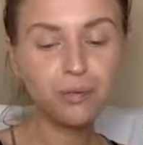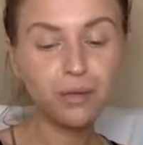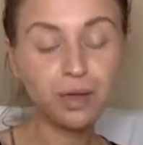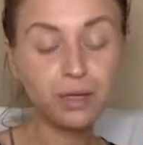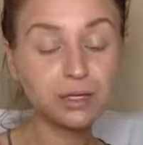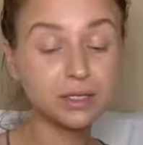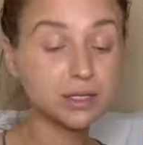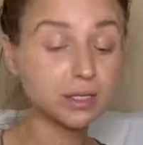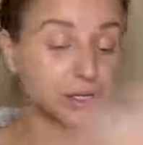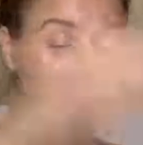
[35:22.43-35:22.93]

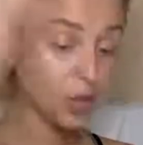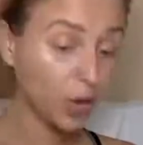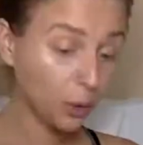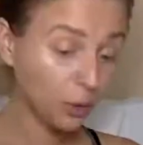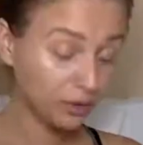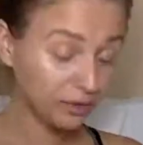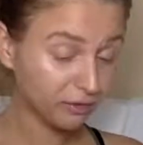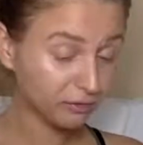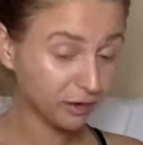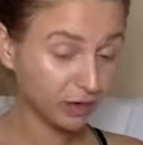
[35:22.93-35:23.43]
so
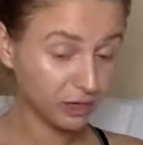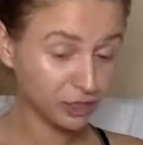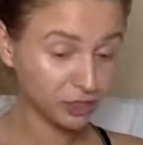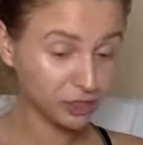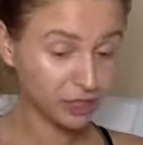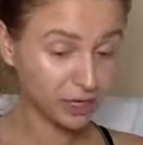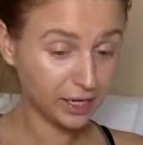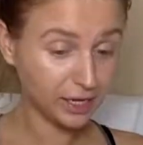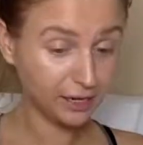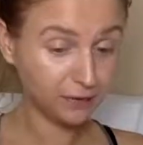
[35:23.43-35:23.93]

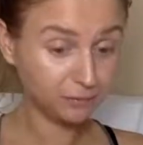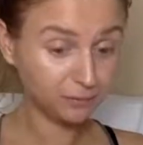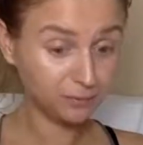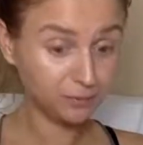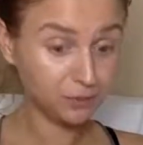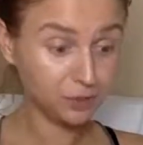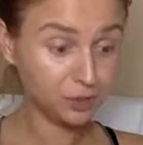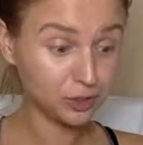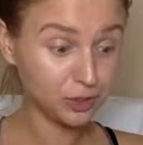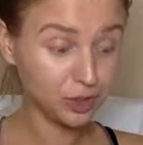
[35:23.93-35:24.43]
refreshing,
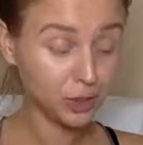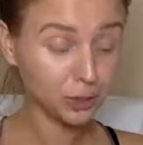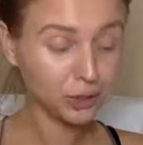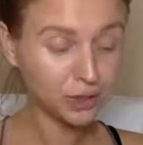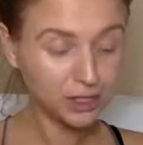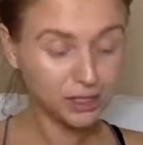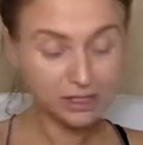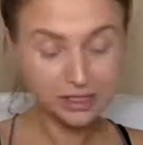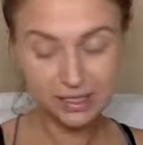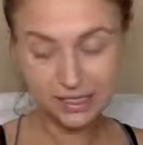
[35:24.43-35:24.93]
so to
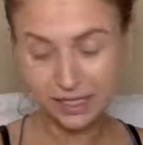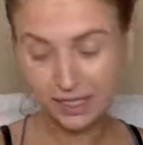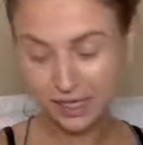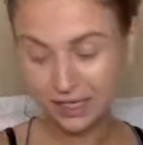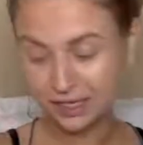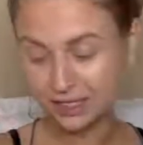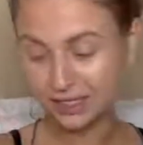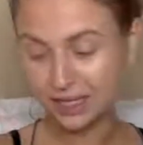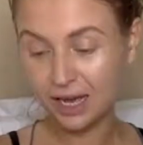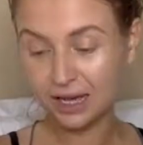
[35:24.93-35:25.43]
the T,
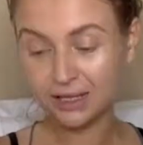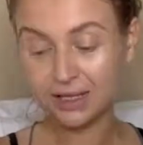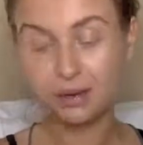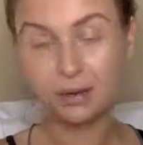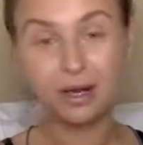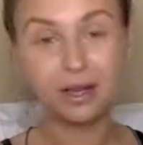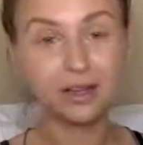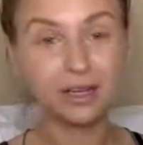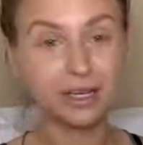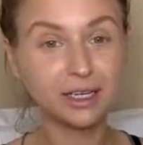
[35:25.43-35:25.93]
exactly what
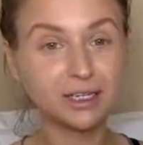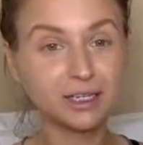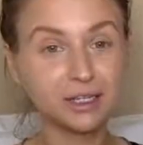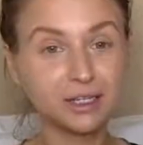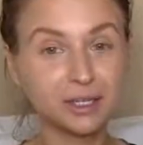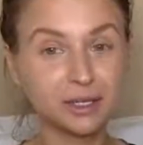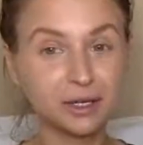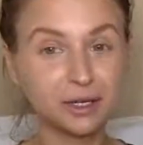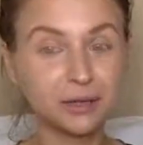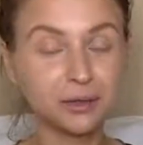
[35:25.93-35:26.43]
I like to
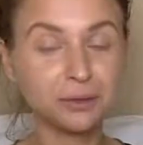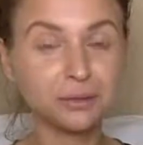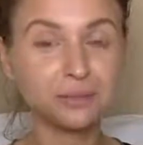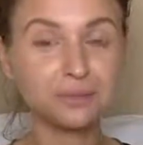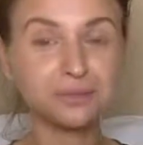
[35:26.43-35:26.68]
do.